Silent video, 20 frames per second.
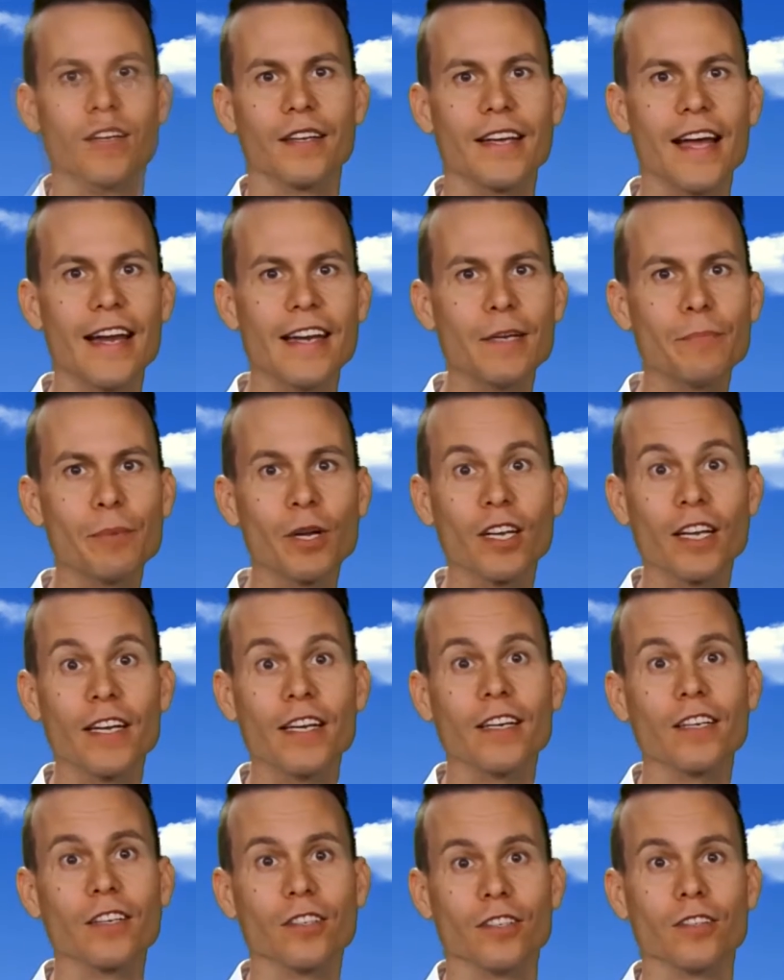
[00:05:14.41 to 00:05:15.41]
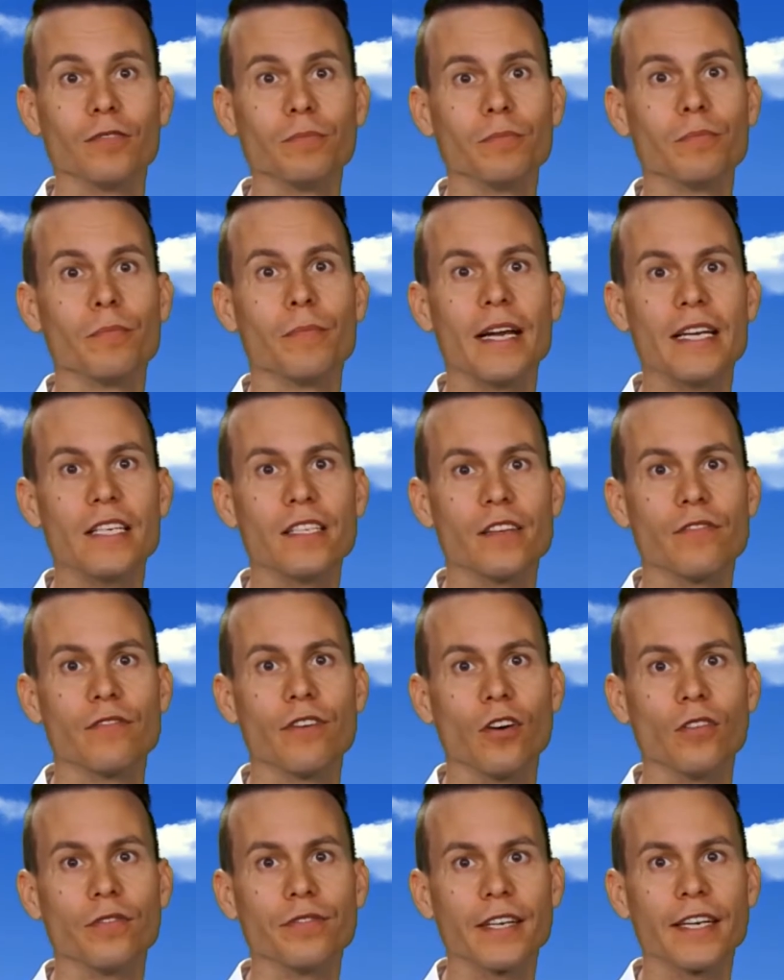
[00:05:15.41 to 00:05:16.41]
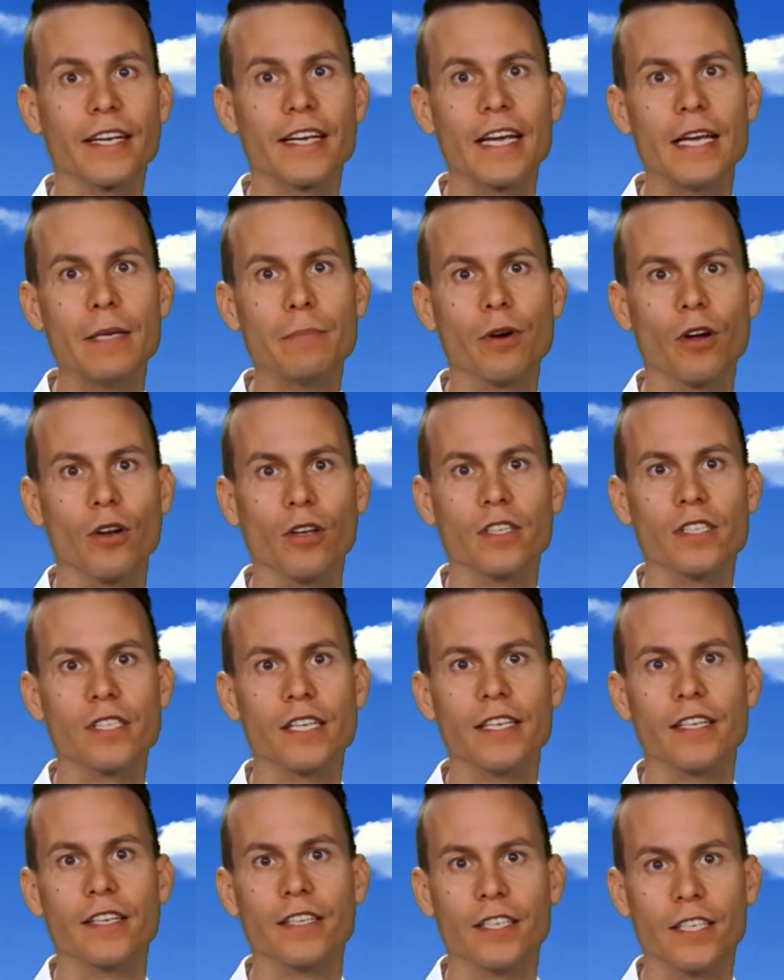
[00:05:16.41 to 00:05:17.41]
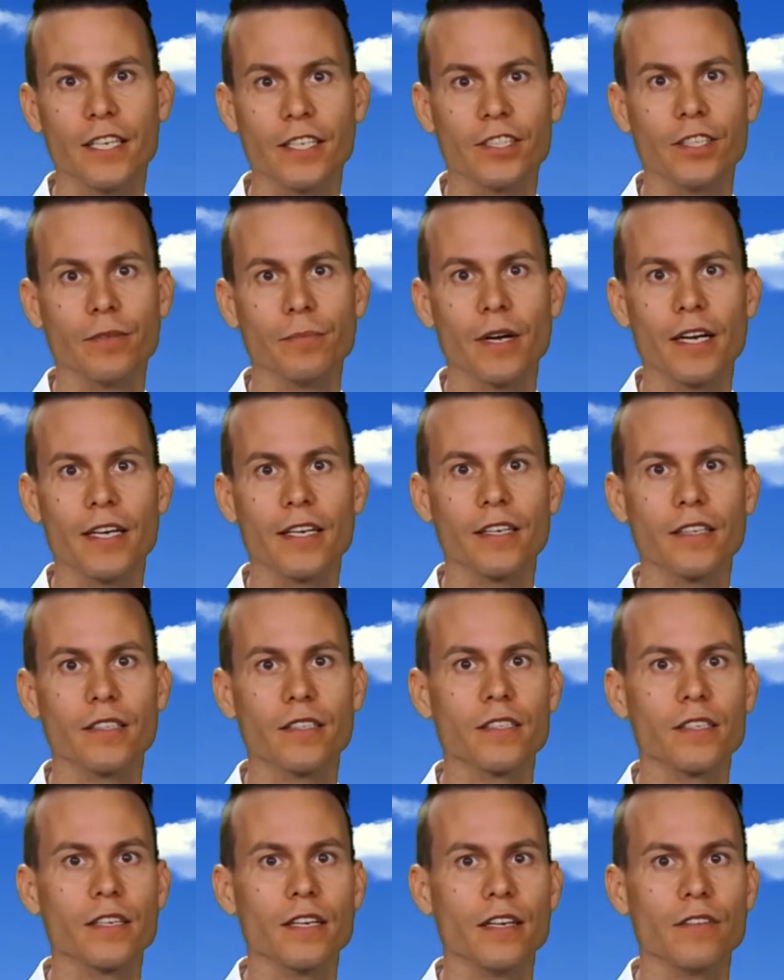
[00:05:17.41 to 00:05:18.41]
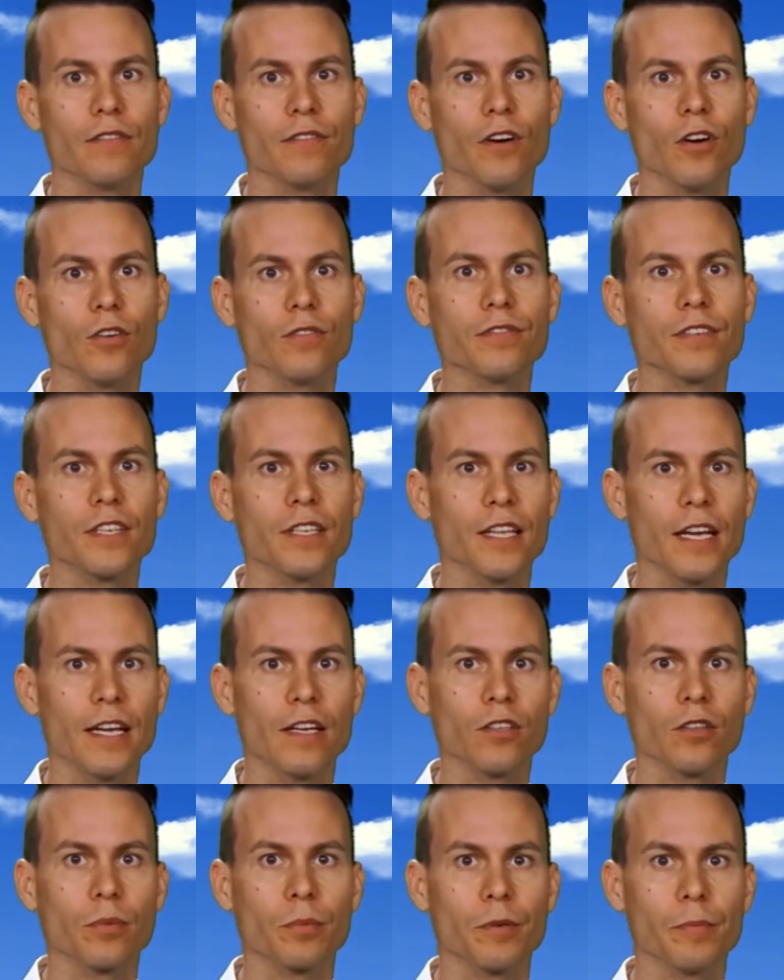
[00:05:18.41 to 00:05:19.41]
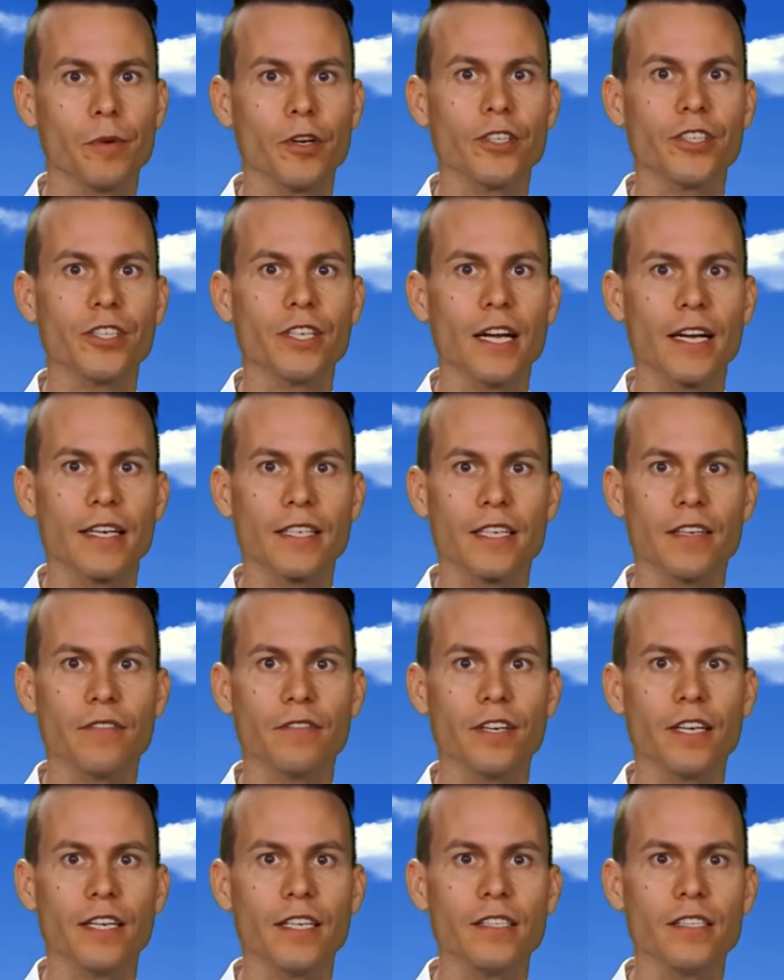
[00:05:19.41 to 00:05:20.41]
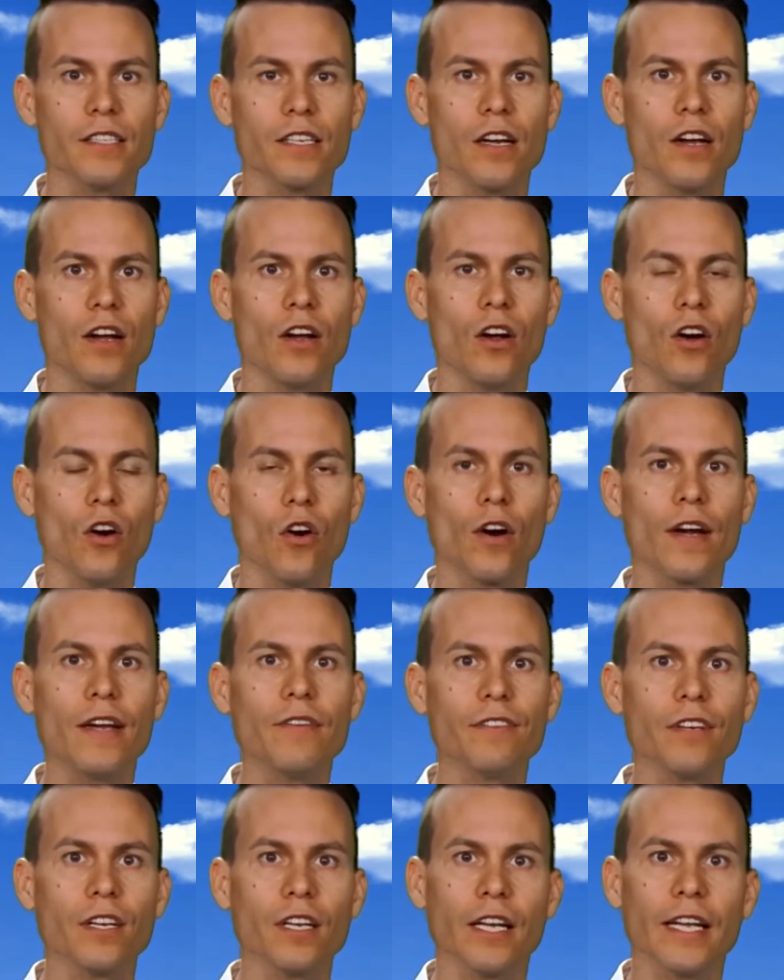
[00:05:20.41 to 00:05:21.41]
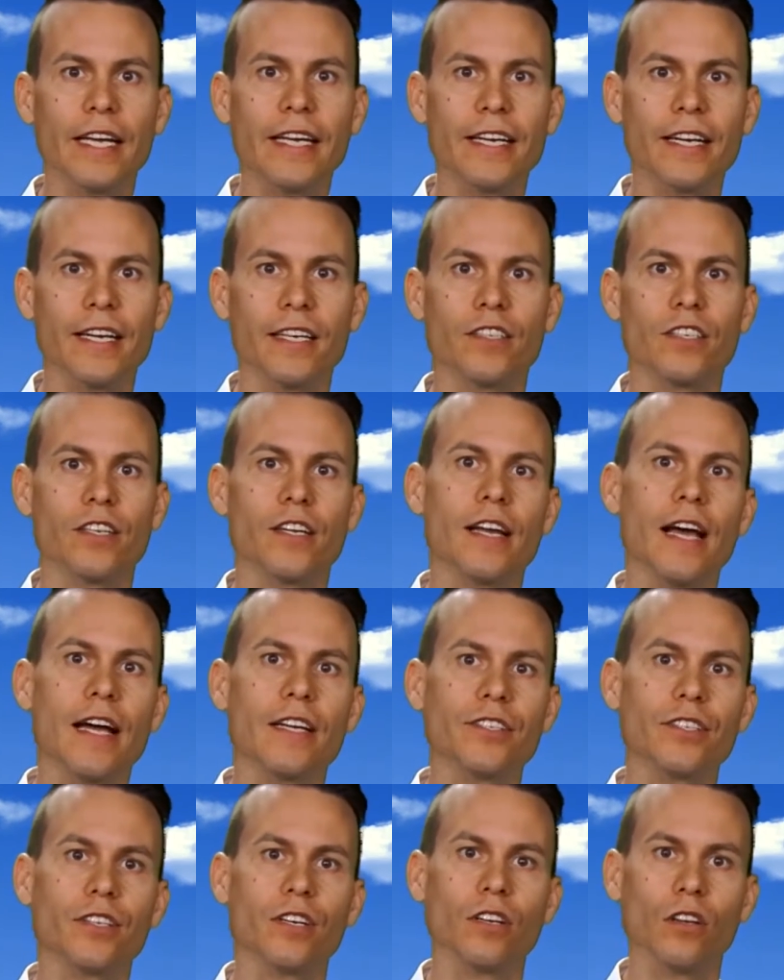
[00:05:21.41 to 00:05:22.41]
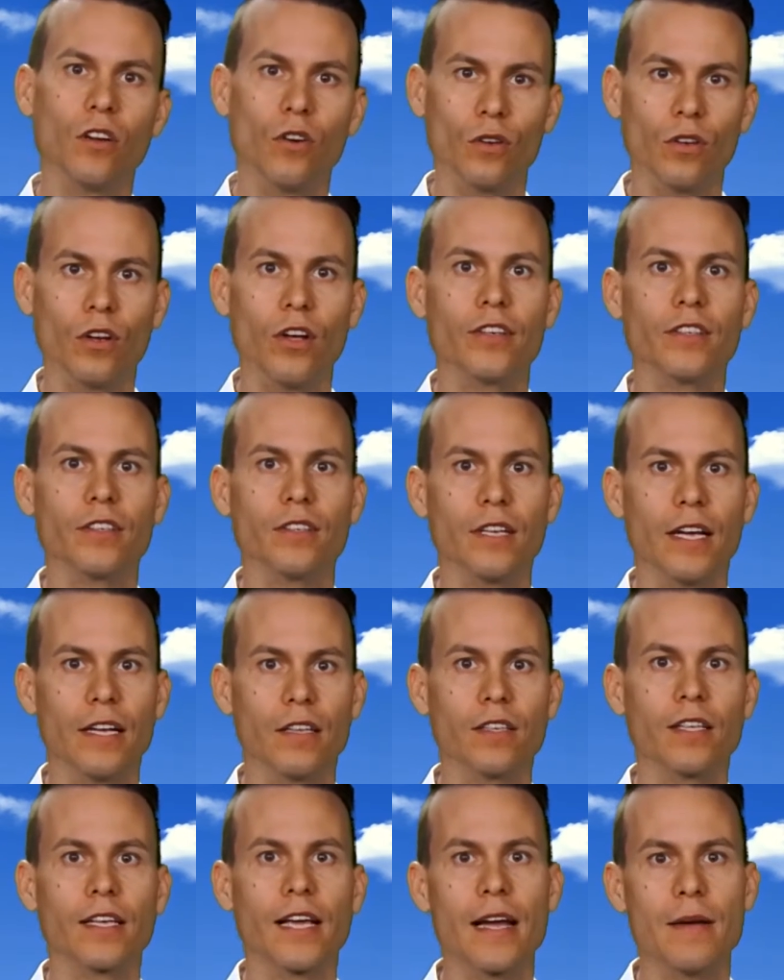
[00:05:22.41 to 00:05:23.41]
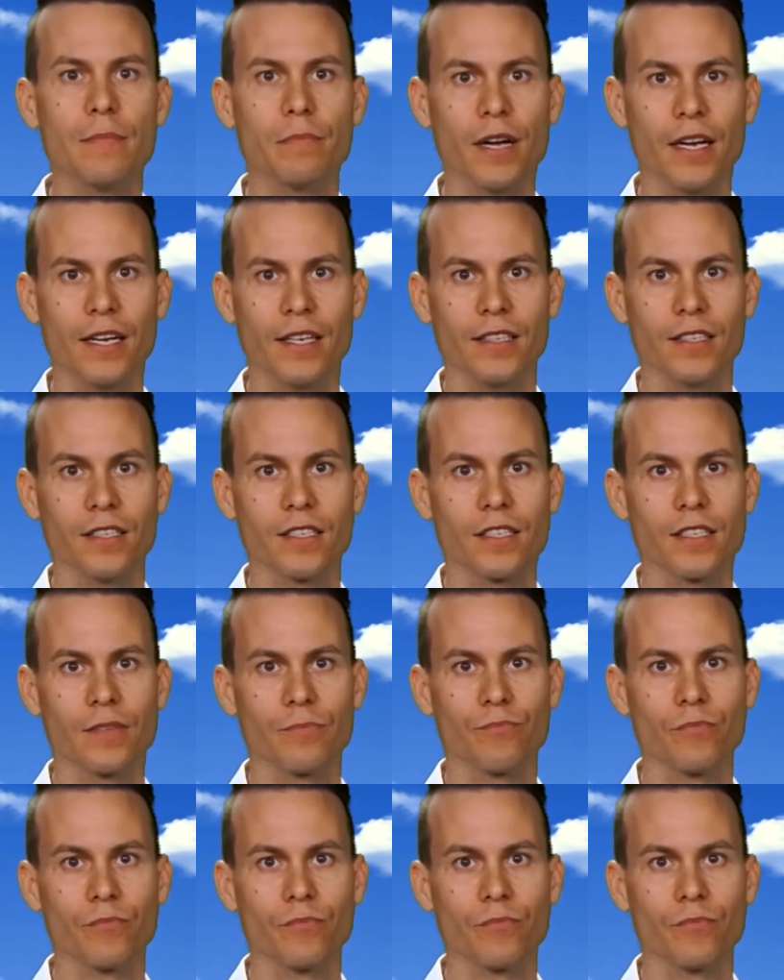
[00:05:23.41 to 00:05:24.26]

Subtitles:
Getting political means involving key policy decision makers involved in the health promotion activities, or even linking to national or local health campaigns.